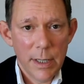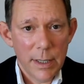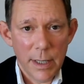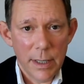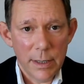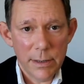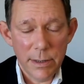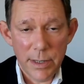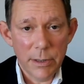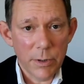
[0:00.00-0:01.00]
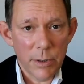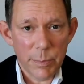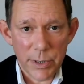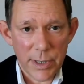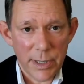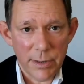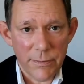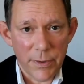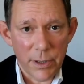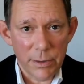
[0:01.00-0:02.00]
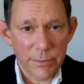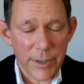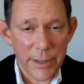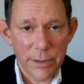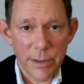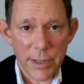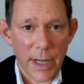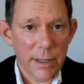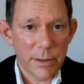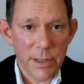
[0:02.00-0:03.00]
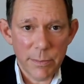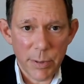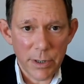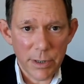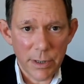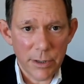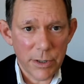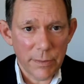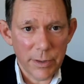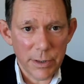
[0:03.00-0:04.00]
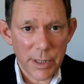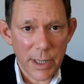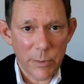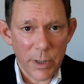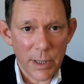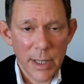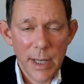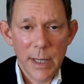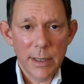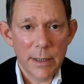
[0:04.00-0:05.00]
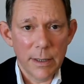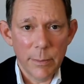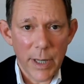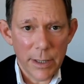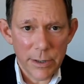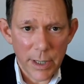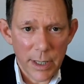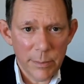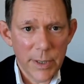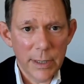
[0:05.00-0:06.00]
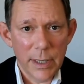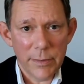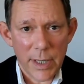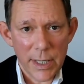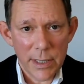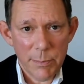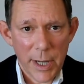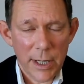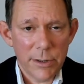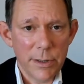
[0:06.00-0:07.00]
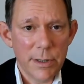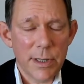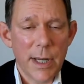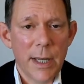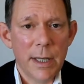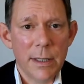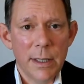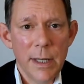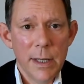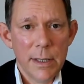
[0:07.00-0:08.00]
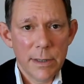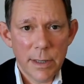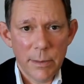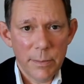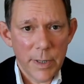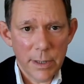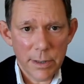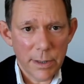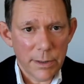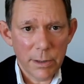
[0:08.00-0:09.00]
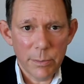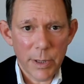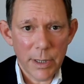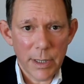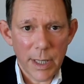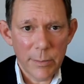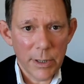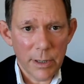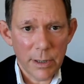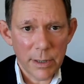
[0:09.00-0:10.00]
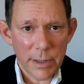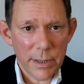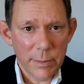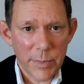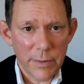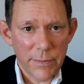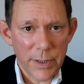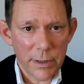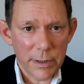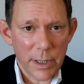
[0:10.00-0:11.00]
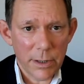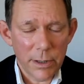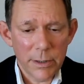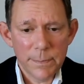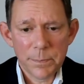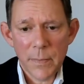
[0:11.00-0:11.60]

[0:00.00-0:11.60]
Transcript: 0% at fault, right? You just hired this person to shovel your sidewalk. They did a bad job. They left ice patches and some innocent third party came along and slipped and fell and got hurt.